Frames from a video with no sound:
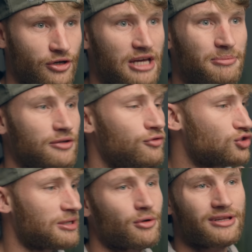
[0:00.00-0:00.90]
Okay, but if you're
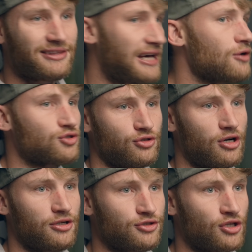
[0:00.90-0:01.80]
someone with
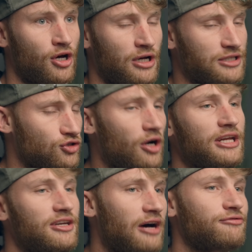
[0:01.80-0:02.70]
$1,000, it's not
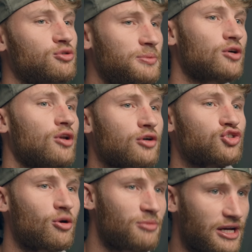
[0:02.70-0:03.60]
enough to be your
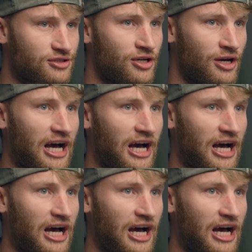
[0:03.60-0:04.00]
long-term yet.